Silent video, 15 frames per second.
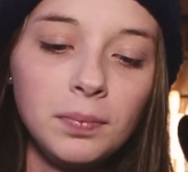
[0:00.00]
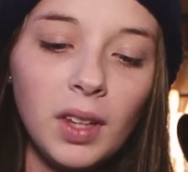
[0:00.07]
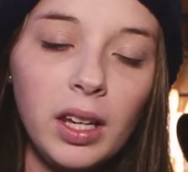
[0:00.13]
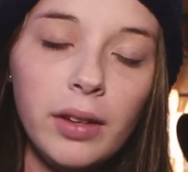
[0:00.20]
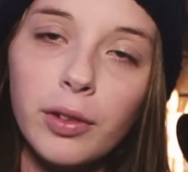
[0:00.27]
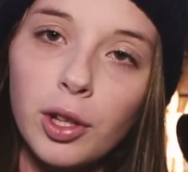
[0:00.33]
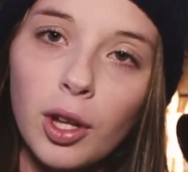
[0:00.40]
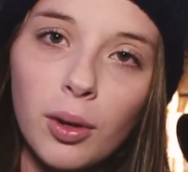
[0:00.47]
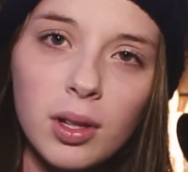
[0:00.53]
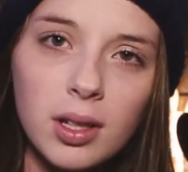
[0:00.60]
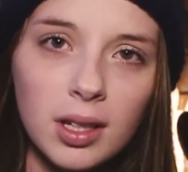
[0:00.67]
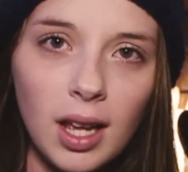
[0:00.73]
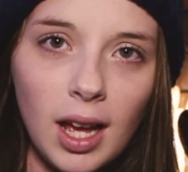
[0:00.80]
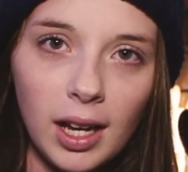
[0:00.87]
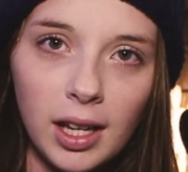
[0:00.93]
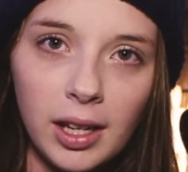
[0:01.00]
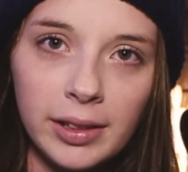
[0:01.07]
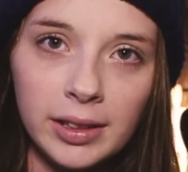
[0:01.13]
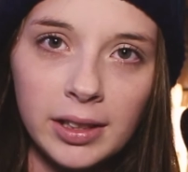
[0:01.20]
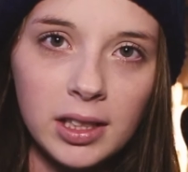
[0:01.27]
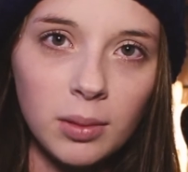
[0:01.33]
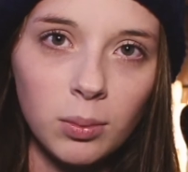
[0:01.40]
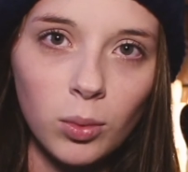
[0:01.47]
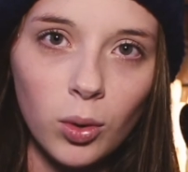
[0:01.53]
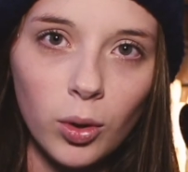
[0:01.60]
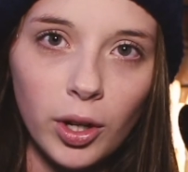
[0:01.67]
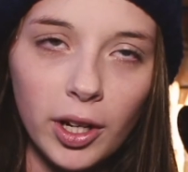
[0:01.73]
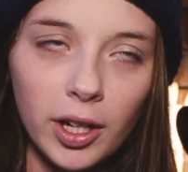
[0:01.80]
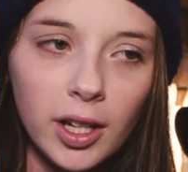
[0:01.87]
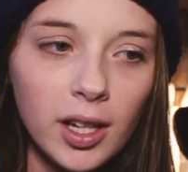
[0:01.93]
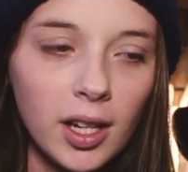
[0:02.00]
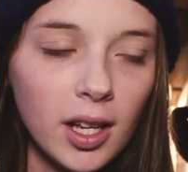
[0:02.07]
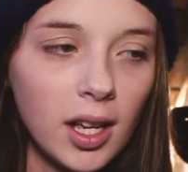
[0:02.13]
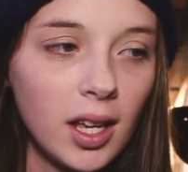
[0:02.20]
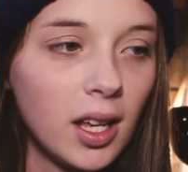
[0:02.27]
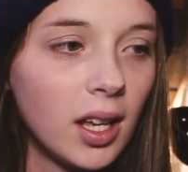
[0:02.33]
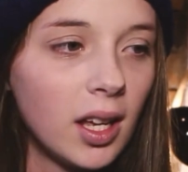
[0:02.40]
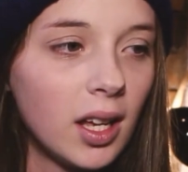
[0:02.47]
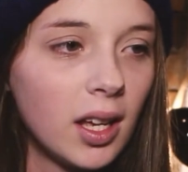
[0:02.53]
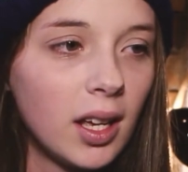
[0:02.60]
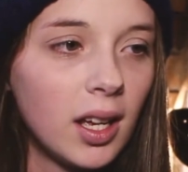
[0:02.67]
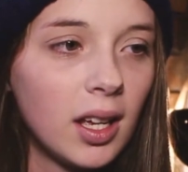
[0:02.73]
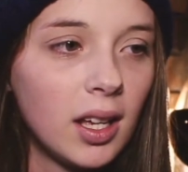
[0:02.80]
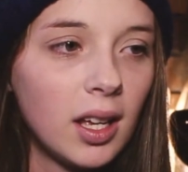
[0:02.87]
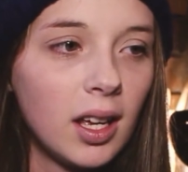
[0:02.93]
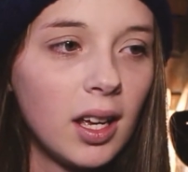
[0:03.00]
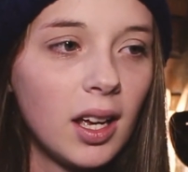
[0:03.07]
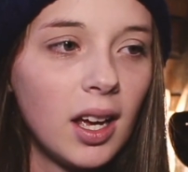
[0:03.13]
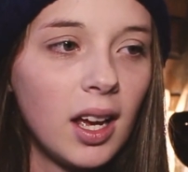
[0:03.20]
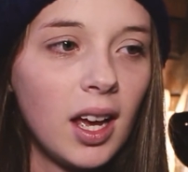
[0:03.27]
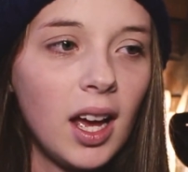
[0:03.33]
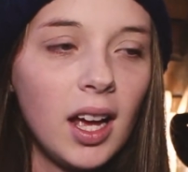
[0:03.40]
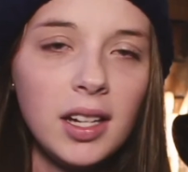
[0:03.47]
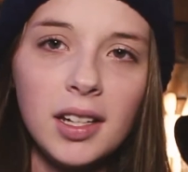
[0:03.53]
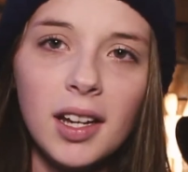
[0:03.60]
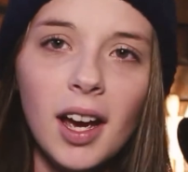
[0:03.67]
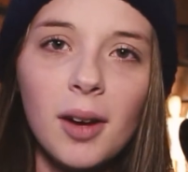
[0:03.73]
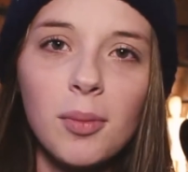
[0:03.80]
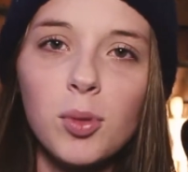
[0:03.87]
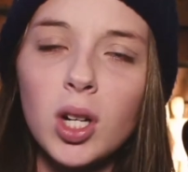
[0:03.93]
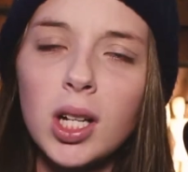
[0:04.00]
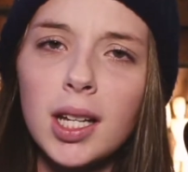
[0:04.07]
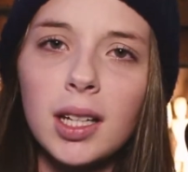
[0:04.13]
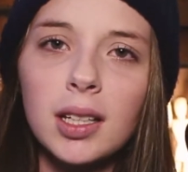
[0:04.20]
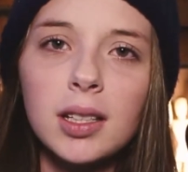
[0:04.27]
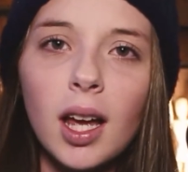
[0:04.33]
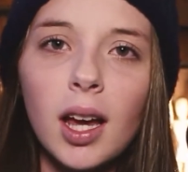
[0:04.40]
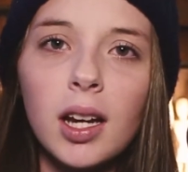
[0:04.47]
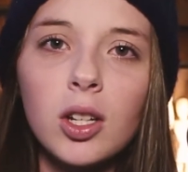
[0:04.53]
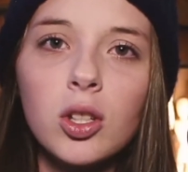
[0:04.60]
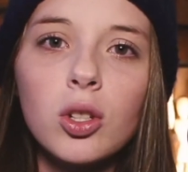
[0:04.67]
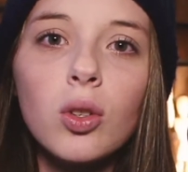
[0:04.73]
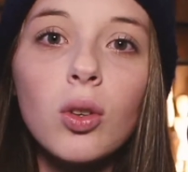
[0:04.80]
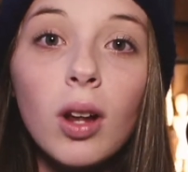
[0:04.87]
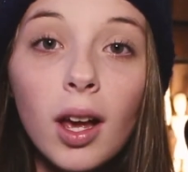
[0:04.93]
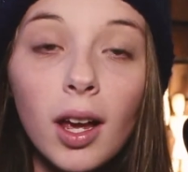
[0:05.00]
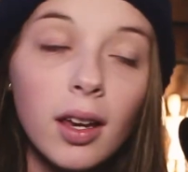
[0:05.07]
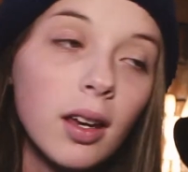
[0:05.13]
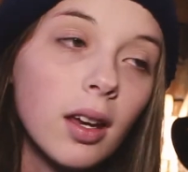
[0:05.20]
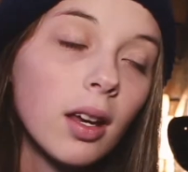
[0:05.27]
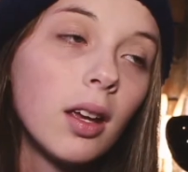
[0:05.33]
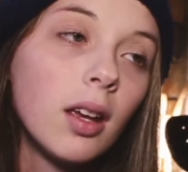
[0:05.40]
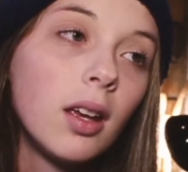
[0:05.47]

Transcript: even though it's lacking some water. And yeah, I'm really excited to like